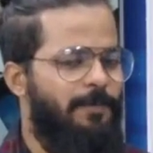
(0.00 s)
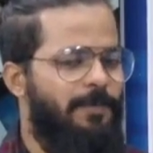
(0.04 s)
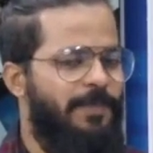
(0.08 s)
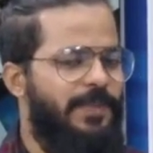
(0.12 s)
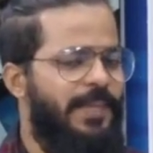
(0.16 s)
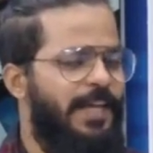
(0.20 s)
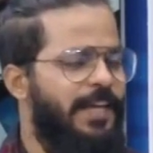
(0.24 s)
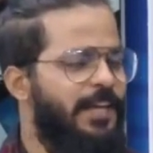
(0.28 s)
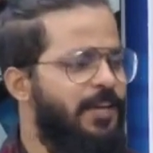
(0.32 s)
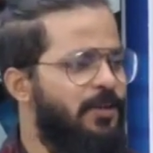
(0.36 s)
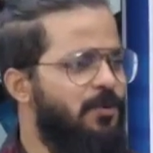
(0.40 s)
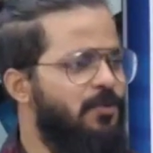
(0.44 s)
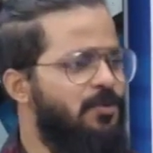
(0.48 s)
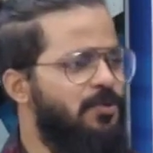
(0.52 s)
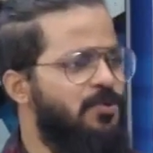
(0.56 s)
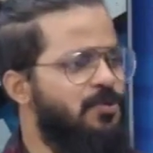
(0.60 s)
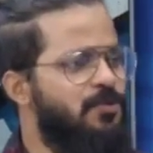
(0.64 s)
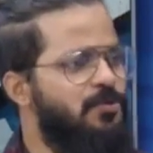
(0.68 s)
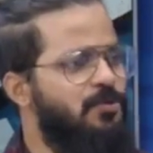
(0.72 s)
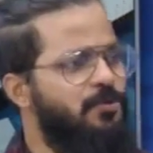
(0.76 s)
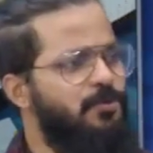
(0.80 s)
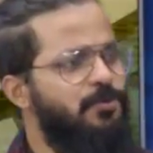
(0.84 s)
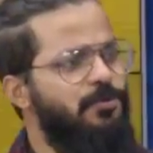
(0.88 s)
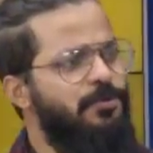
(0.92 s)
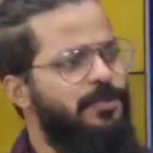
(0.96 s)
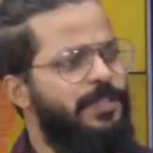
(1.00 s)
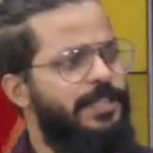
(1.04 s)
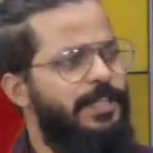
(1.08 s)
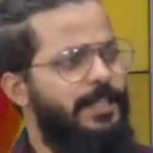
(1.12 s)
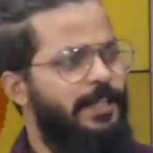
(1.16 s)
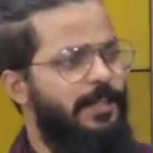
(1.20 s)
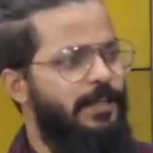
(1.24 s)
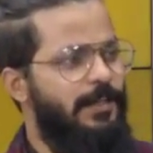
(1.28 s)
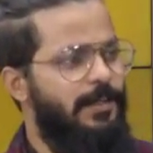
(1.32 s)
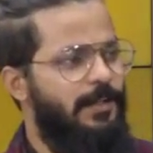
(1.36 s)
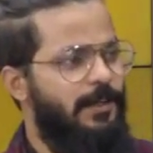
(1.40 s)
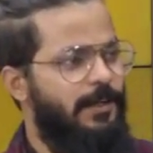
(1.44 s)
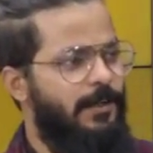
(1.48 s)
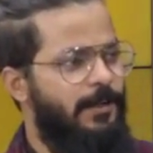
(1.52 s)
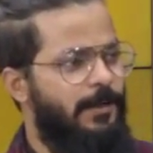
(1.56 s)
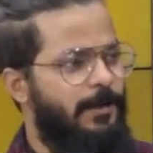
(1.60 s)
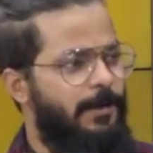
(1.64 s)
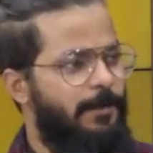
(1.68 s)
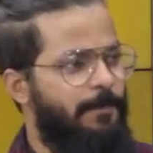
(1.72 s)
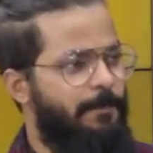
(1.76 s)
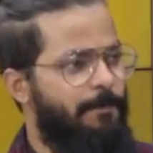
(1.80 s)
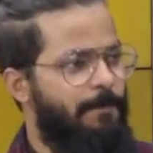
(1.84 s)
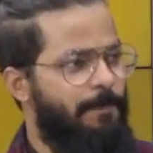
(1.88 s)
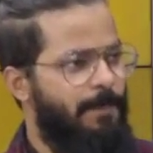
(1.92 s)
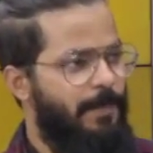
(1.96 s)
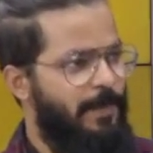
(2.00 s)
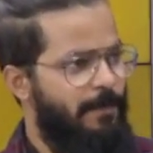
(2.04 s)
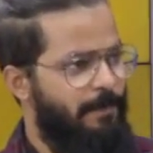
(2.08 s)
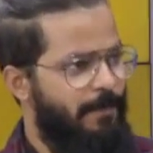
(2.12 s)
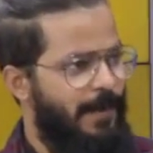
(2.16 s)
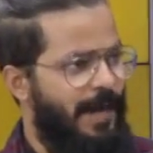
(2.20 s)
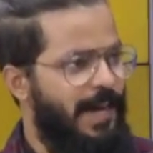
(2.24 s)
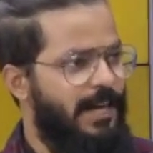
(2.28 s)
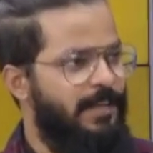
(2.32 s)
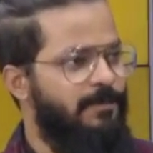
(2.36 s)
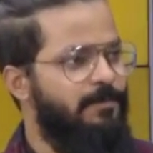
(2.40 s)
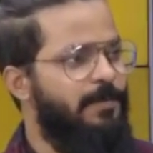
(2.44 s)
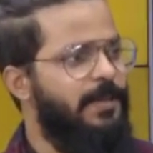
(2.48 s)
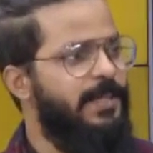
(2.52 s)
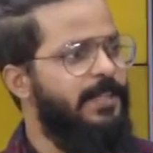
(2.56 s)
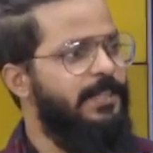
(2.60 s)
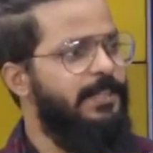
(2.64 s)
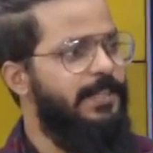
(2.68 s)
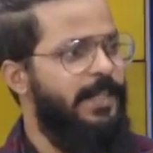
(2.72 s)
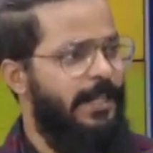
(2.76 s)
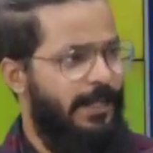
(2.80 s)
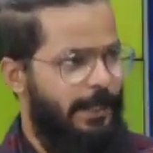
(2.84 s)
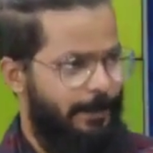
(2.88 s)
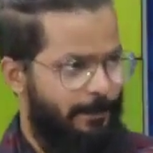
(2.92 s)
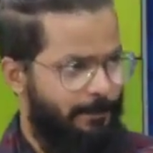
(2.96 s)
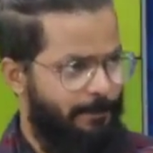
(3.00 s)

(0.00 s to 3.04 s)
they use 2 to 3 pad per day.